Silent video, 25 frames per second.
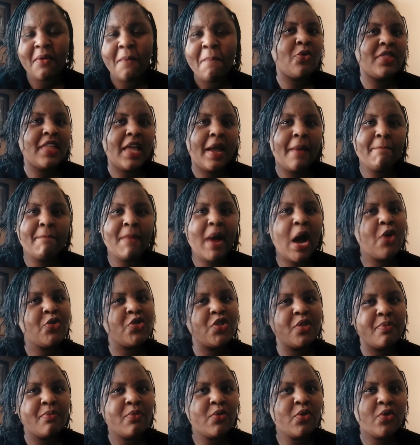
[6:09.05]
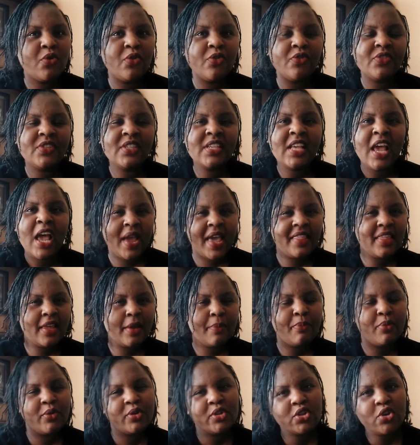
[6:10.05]
how their mouth moves, where
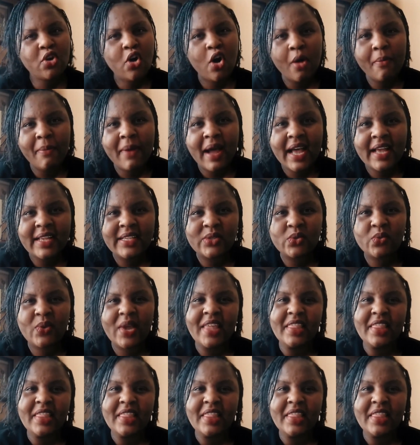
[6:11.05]
they put commas,